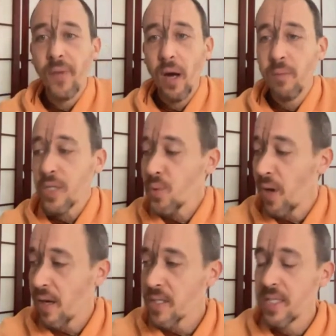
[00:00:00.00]
How much
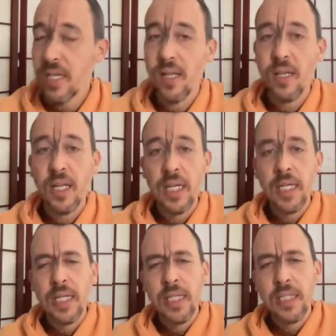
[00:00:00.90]
we are still
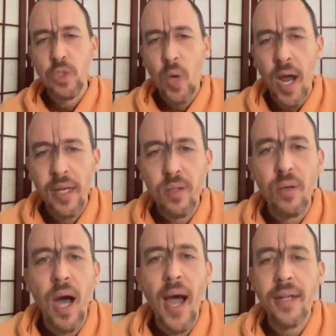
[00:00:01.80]
trying
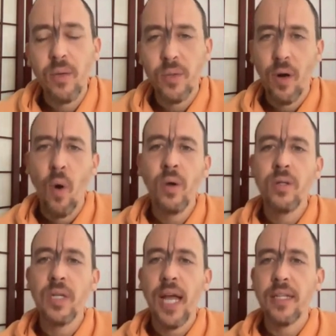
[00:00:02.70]
to hide our
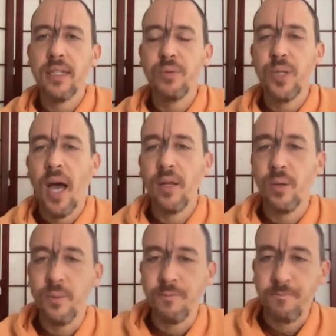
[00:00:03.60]
own collective
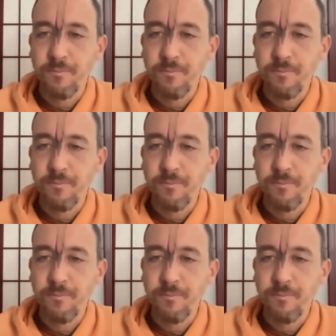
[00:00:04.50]
shadow